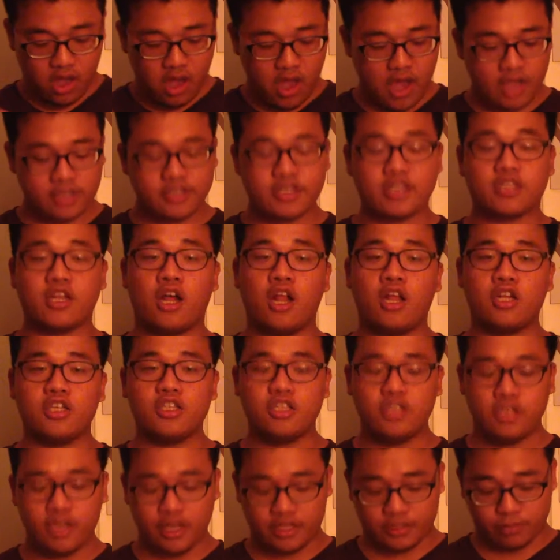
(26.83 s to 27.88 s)
As
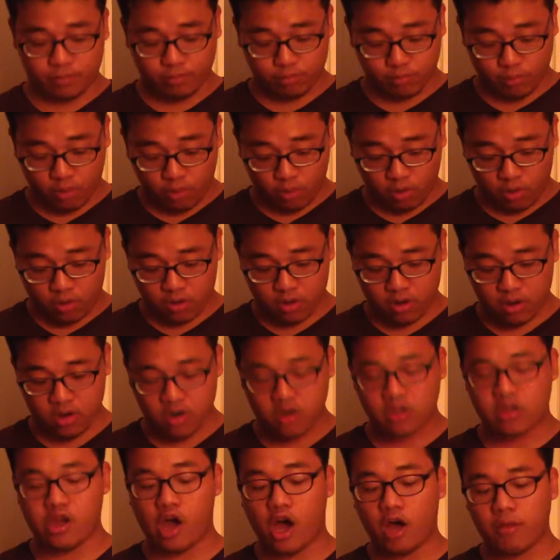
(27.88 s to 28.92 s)
technology gets more
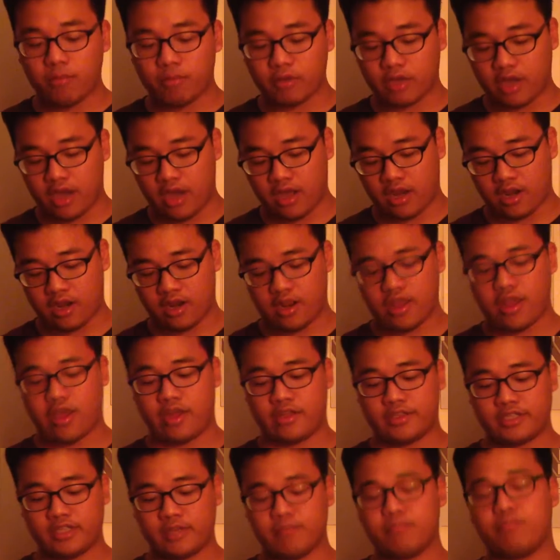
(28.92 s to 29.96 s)
complicated
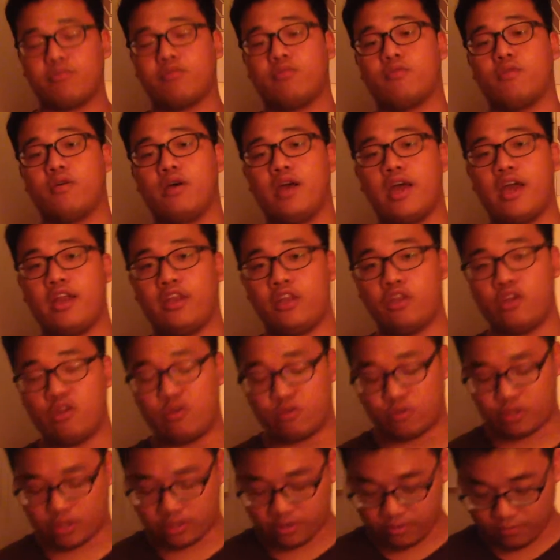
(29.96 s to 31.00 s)
and simple at
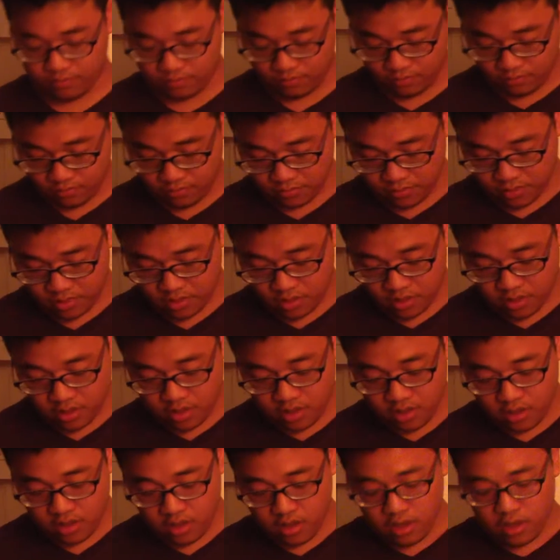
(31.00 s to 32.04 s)
use,
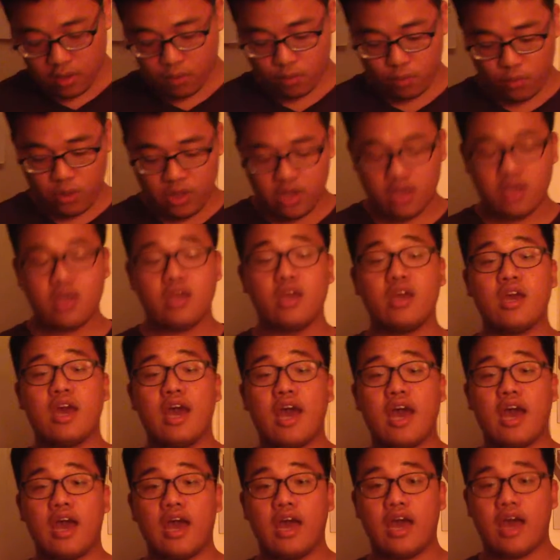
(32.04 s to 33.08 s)
we,
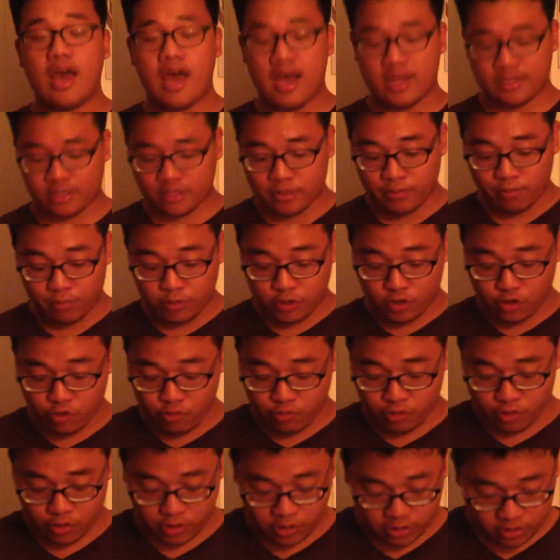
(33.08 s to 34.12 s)
as
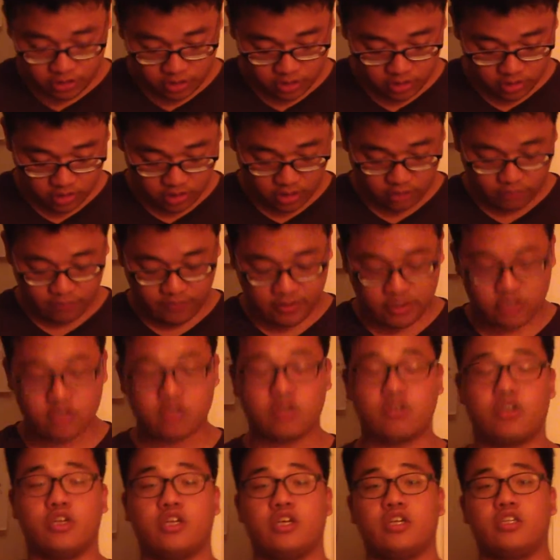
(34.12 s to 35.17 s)
consumers of
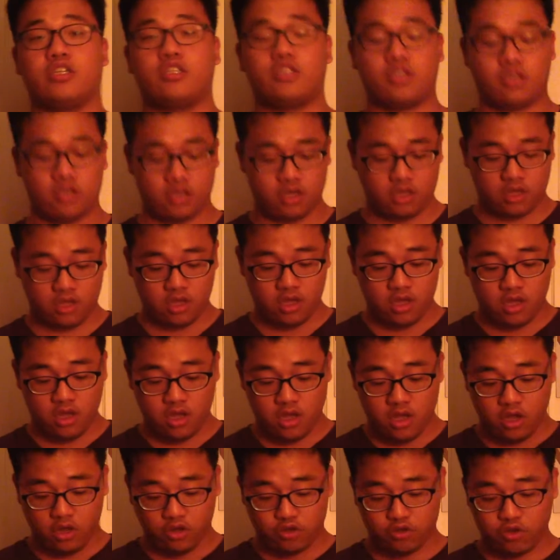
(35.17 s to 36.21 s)
digital goods,
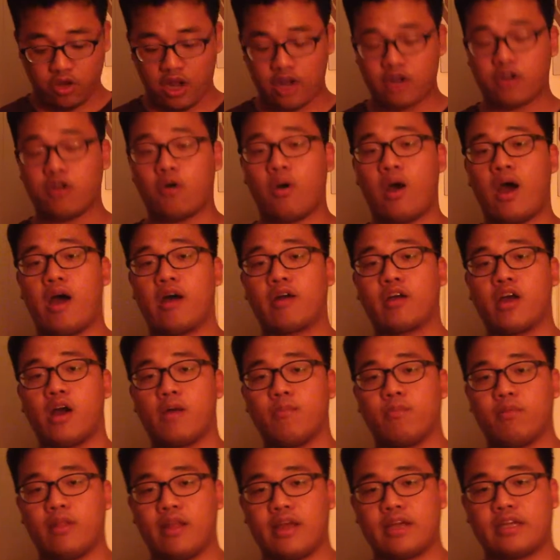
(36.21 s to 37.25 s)
do not know how
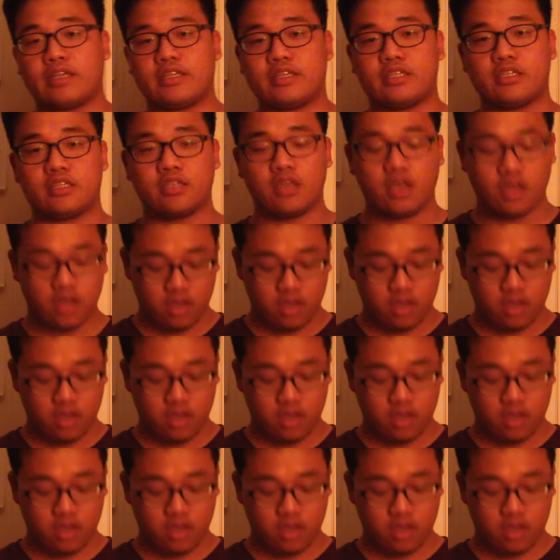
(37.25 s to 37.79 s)
complex